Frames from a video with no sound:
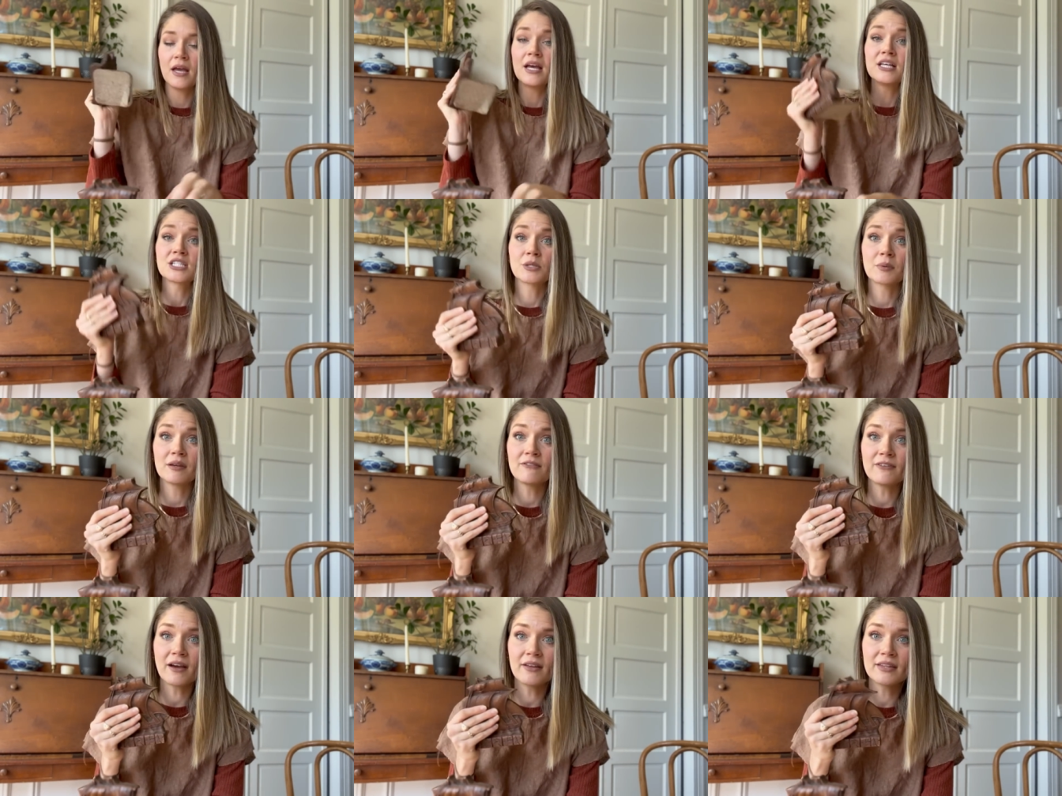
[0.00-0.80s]
So we
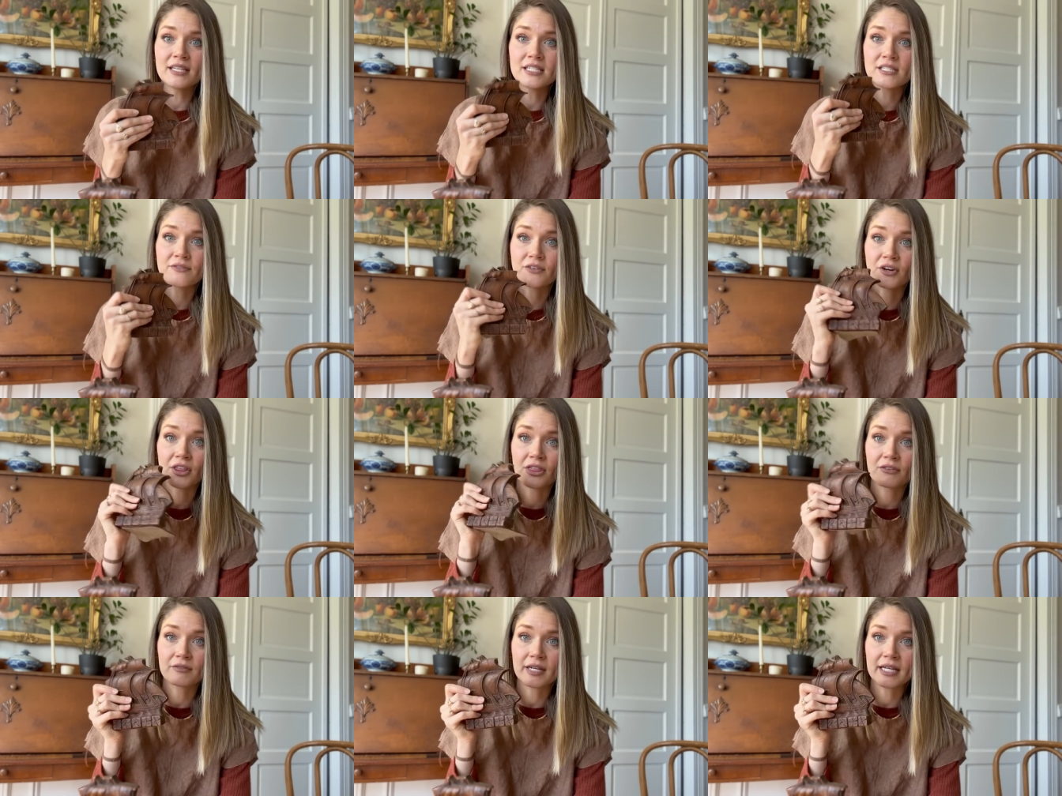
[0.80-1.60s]
found these for
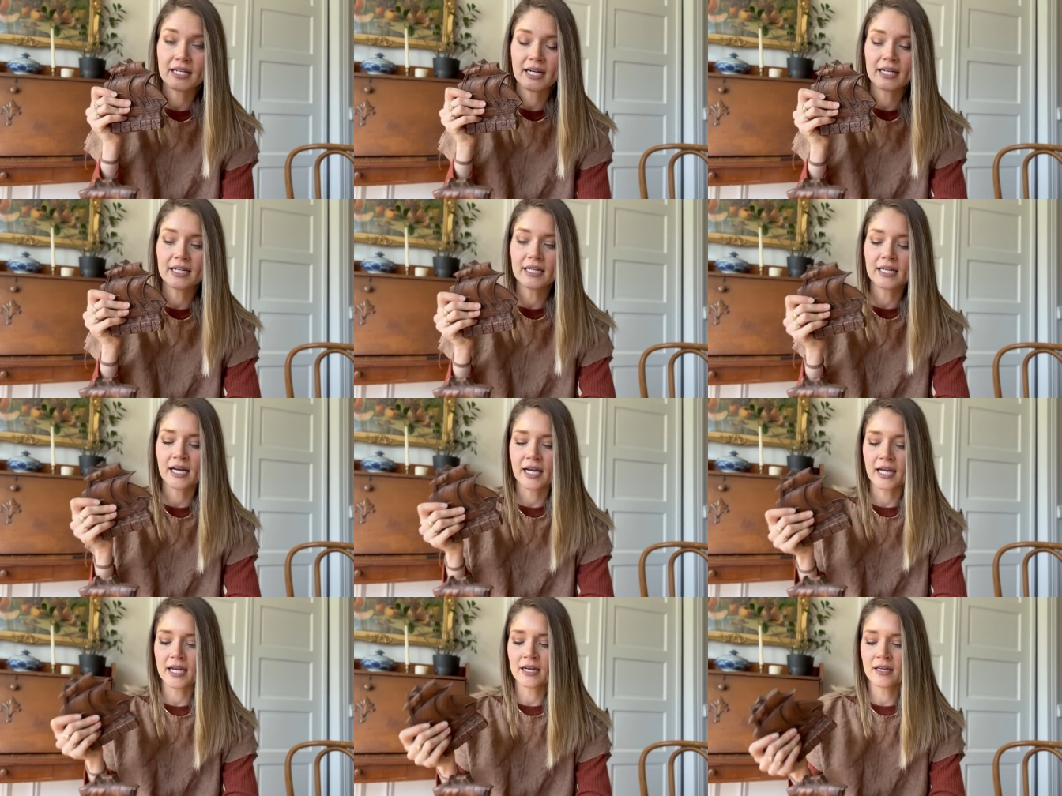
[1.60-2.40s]

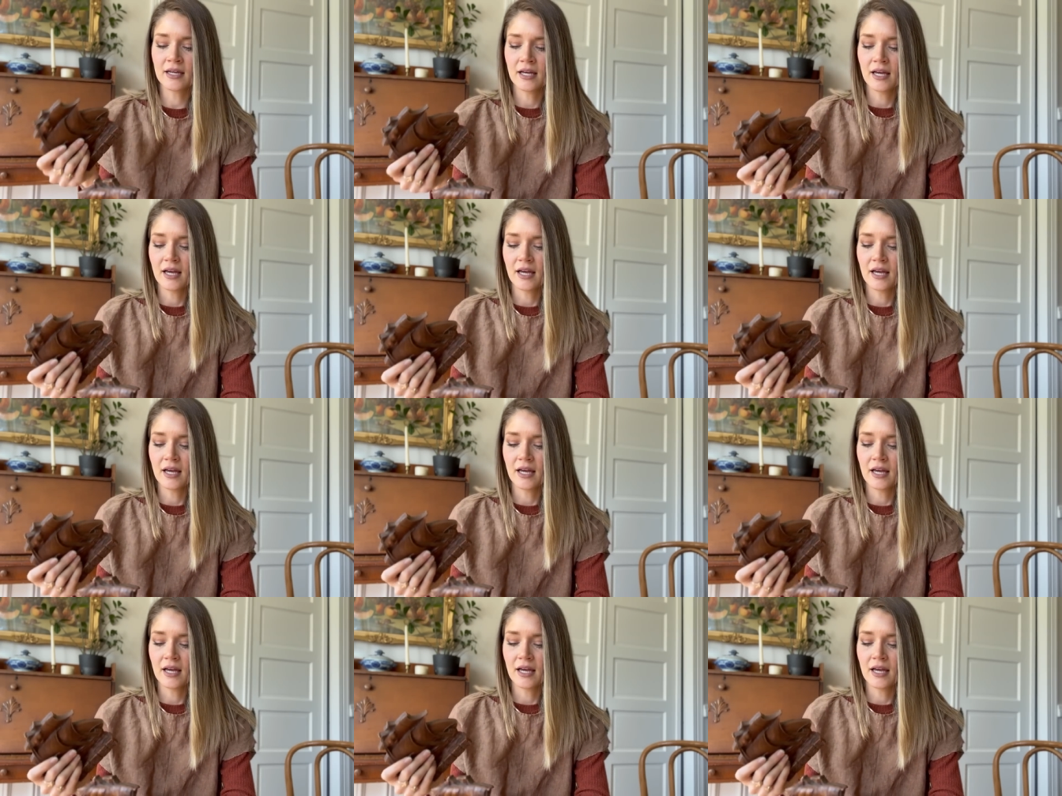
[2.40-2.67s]
$3.99